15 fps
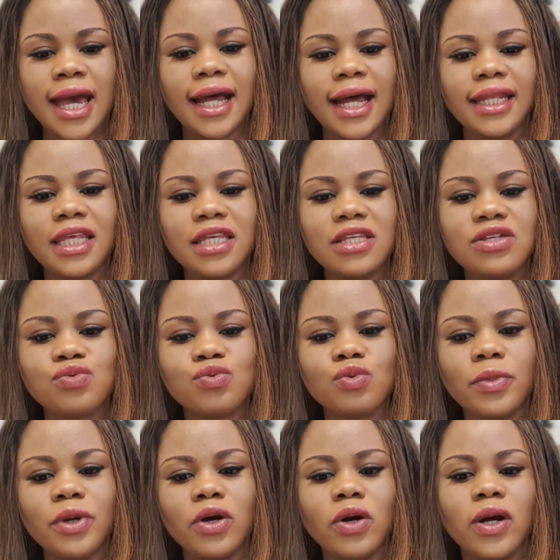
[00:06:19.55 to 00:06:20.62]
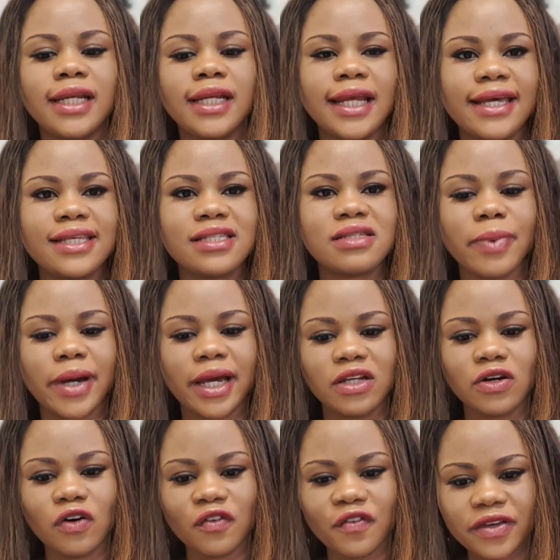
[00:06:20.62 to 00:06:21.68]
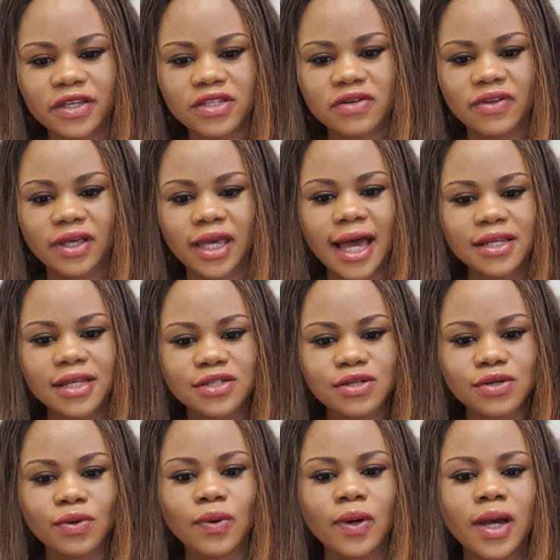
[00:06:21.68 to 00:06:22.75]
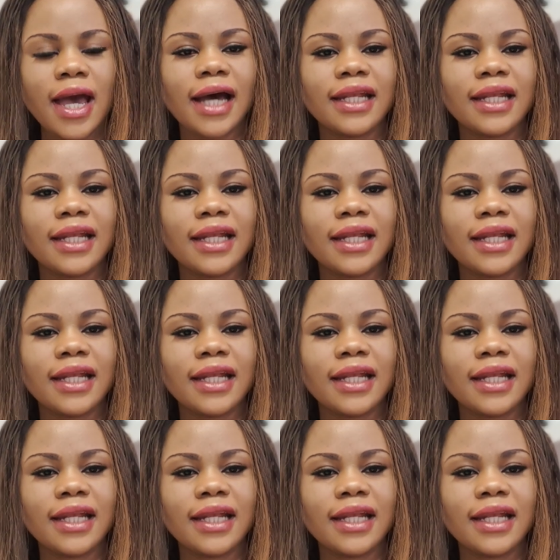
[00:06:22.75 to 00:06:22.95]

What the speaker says: and these will be organized by the office of the council,